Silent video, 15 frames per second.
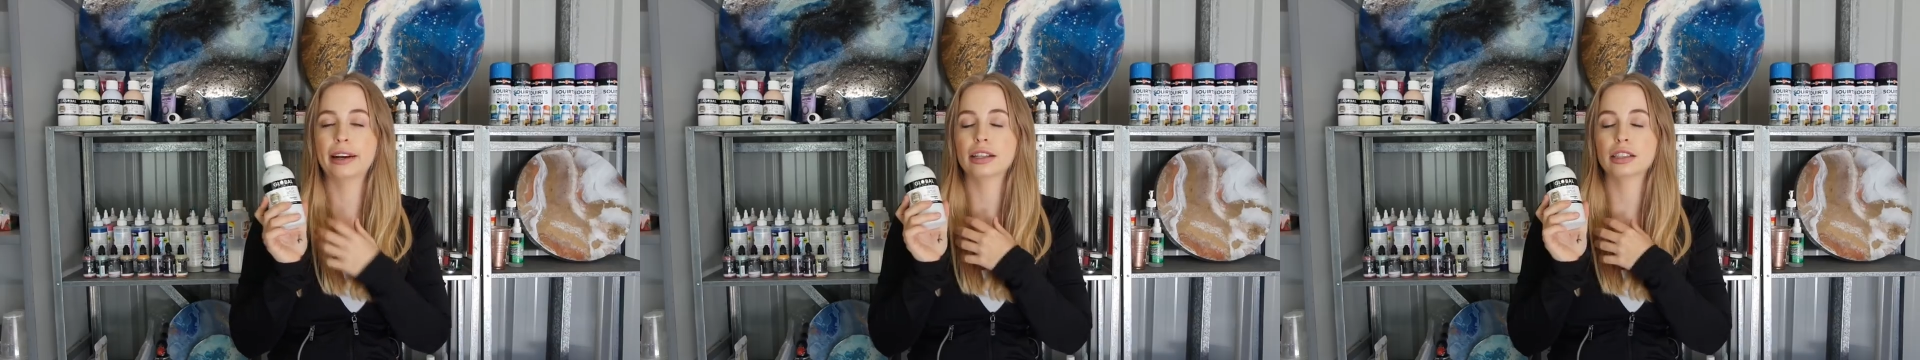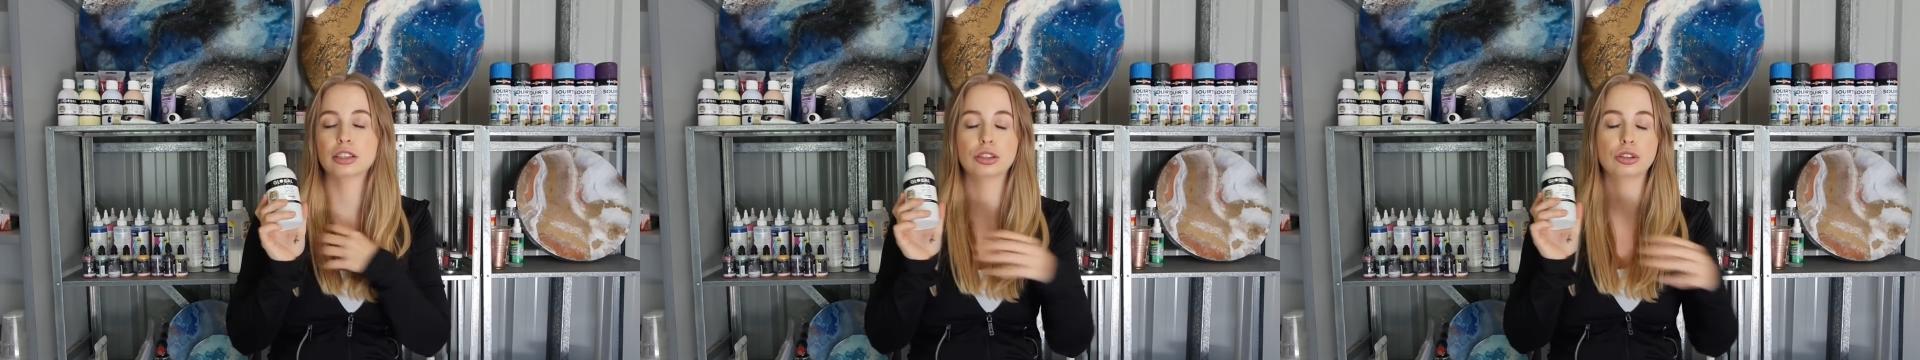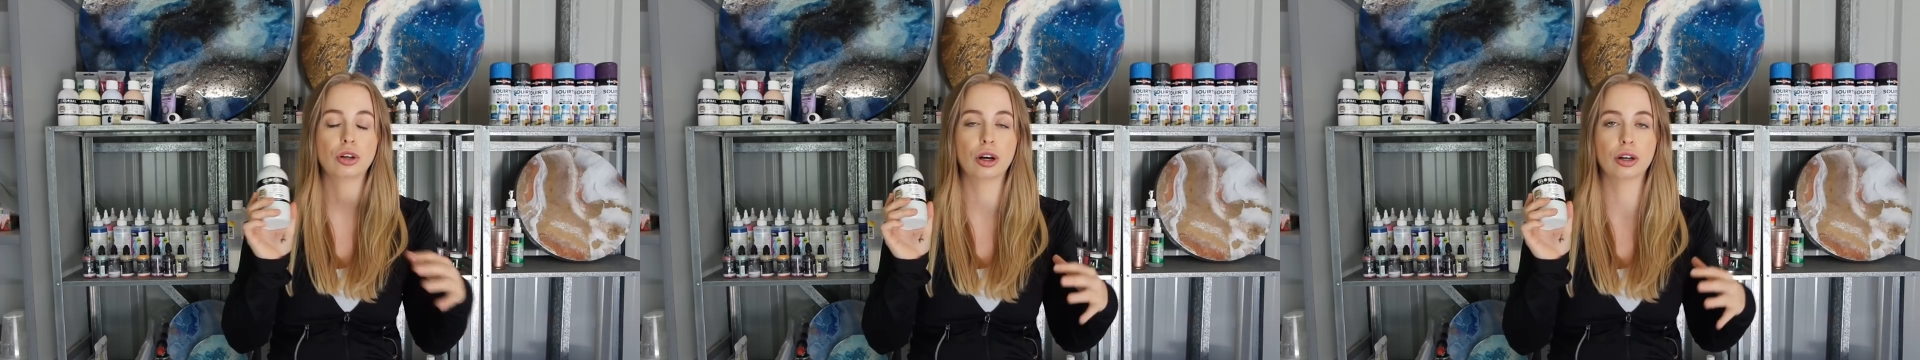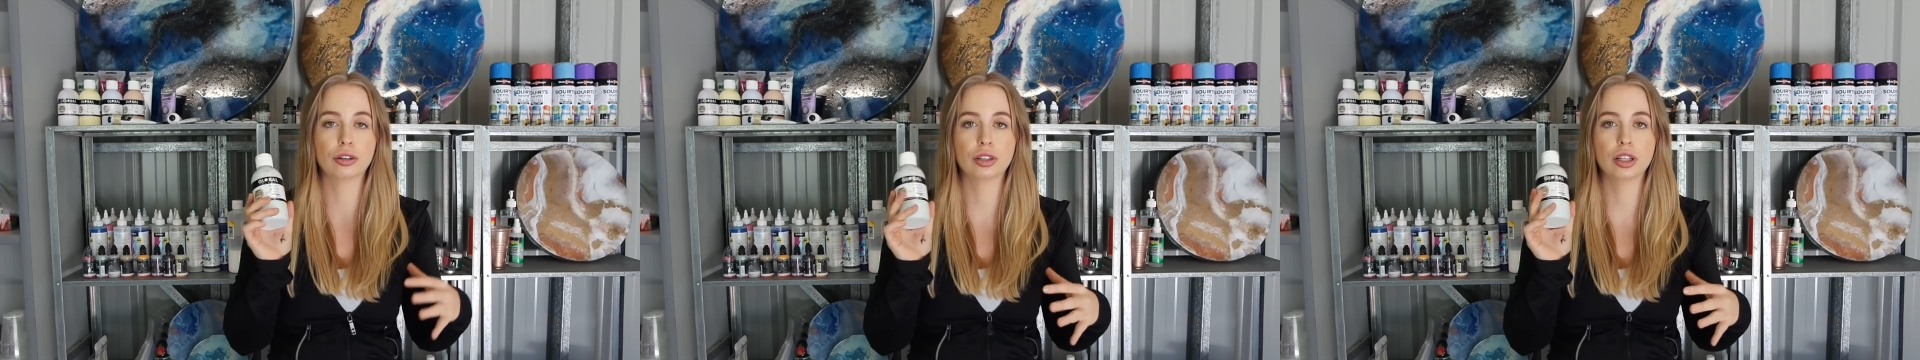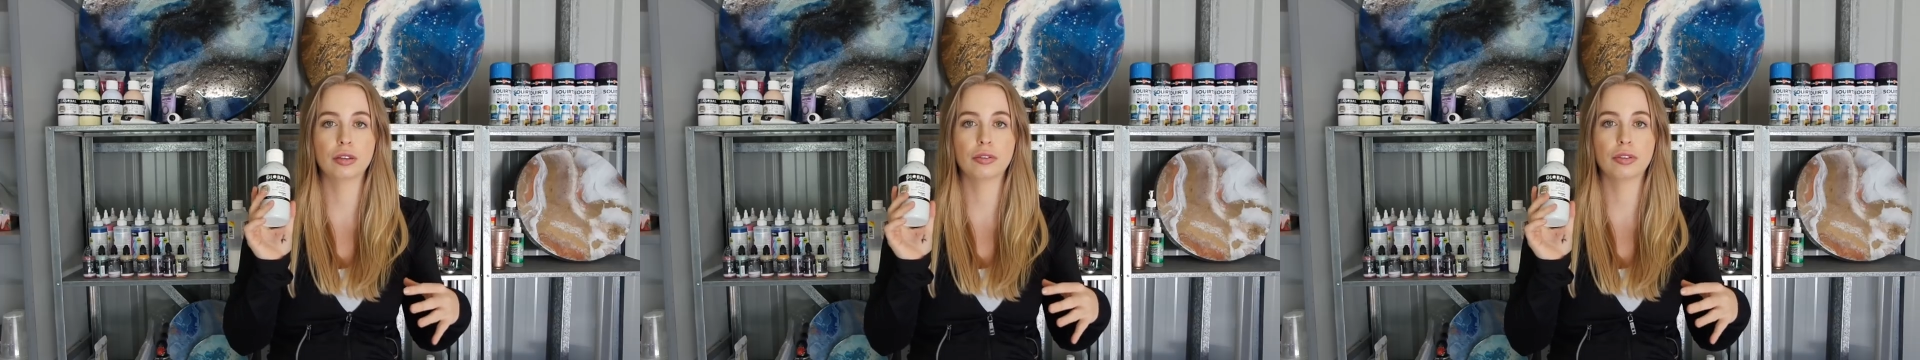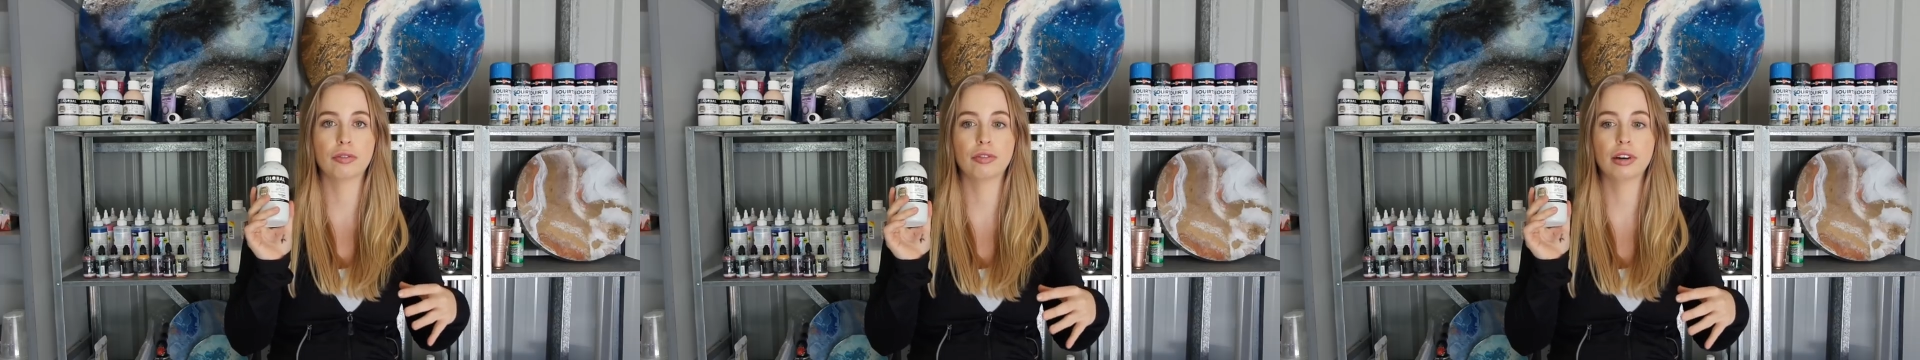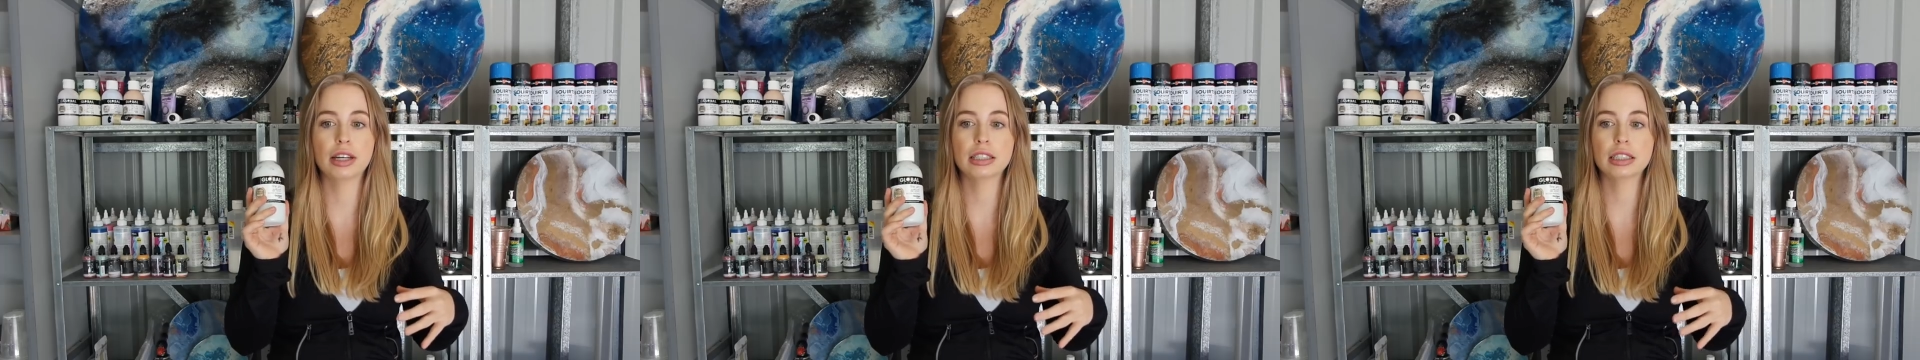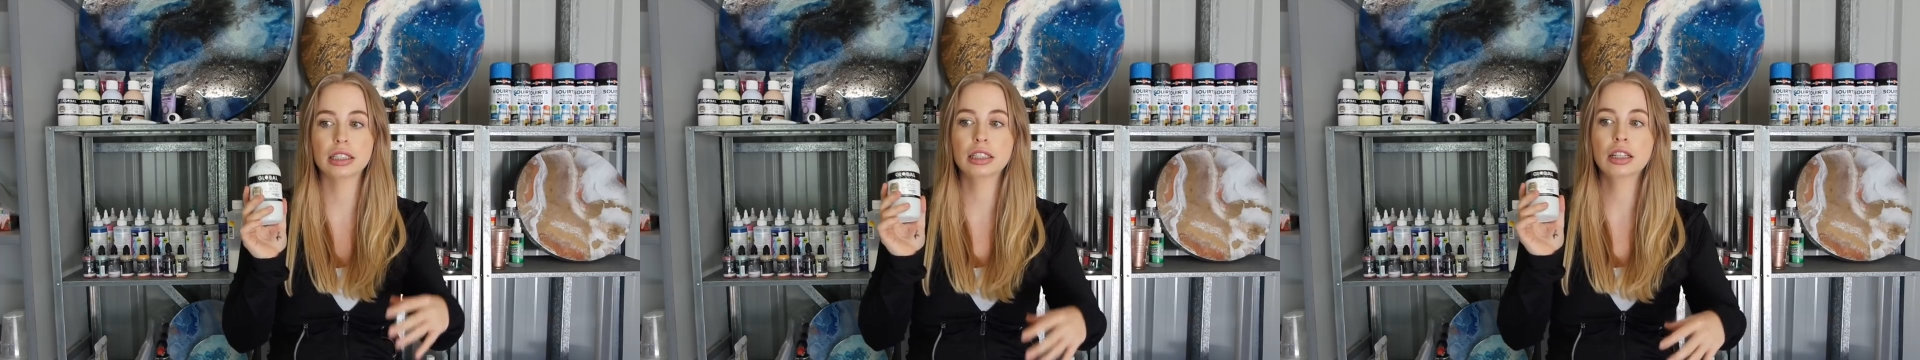and it's not agreed with the
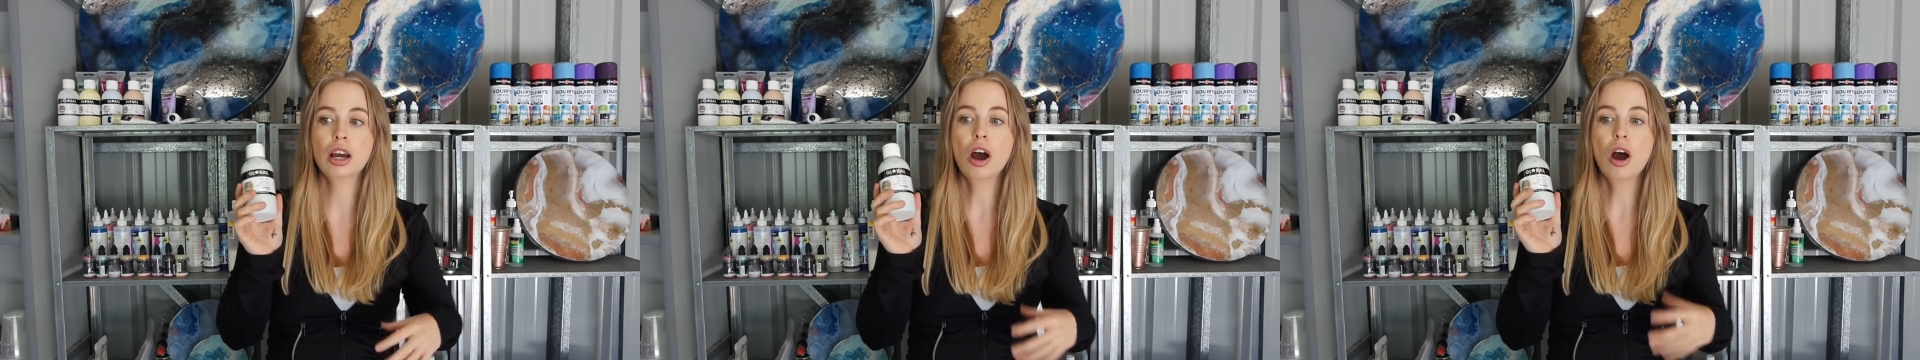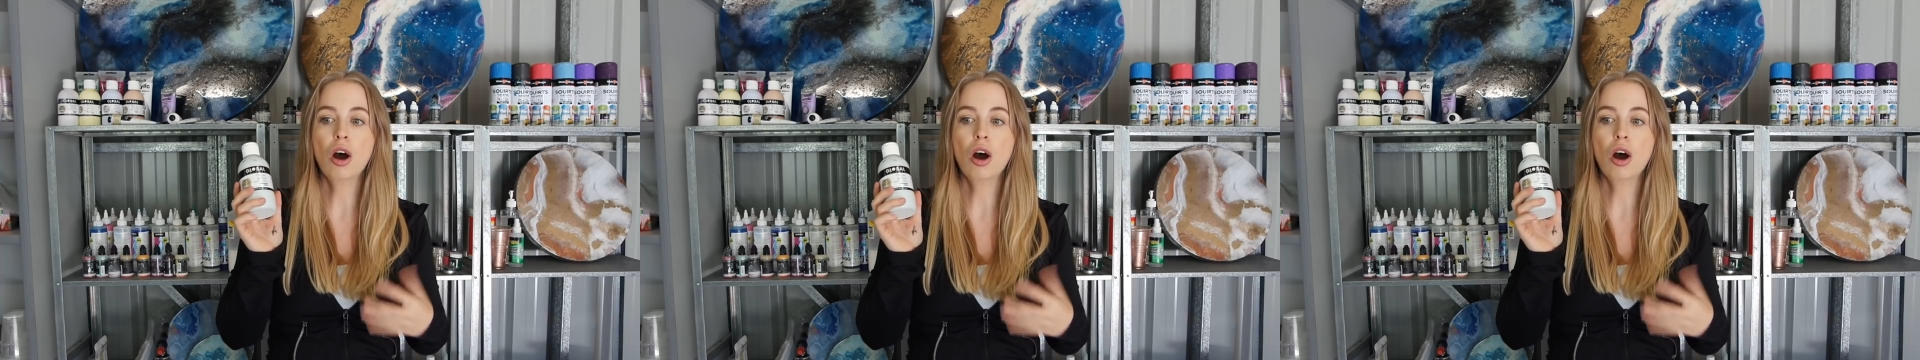resin,